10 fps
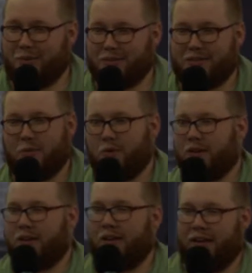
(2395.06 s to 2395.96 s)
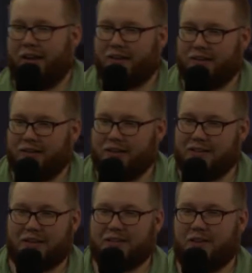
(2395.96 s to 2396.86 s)
we're still working on that
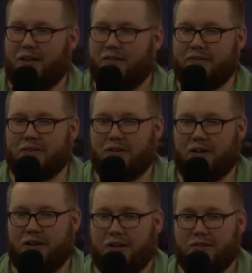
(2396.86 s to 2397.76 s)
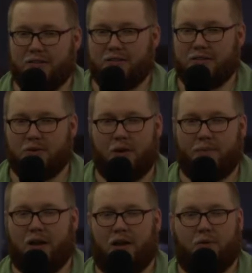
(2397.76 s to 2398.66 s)
because I still have insecurities. So
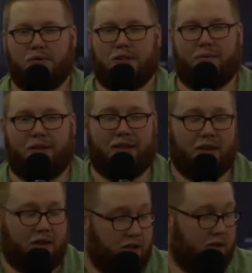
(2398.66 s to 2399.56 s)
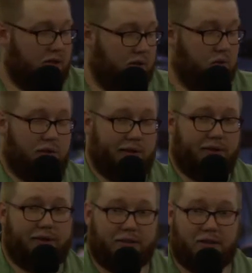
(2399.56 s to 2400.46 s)
I'm not always going to be like,
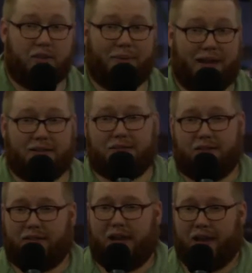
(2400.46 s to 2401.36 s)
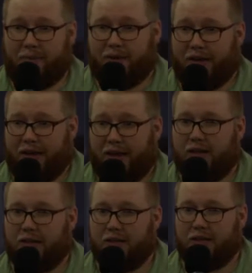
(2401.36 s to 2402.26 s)
well, here's all the bad stuff that happened
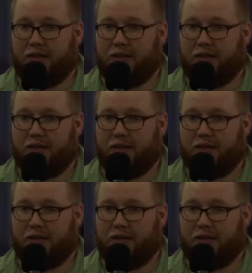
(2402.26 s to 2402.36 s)
today.